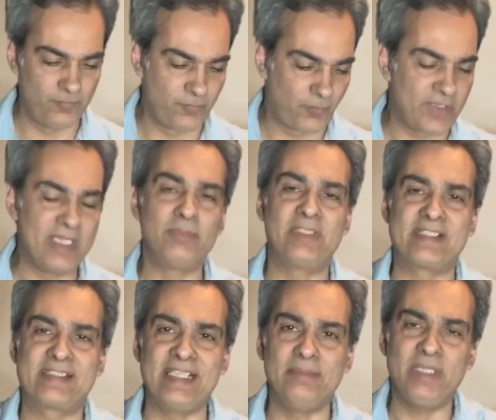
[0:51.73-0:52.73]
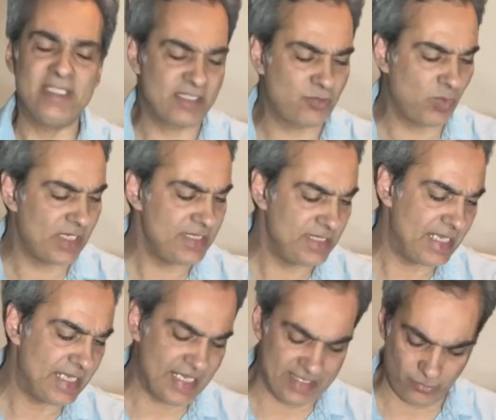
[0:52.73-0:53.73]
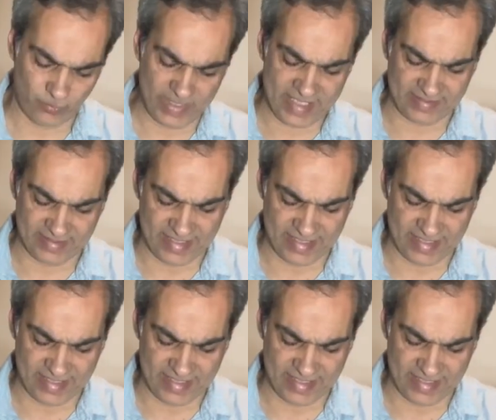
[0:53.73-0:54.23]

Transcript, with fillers: for them to send me this one. And the reason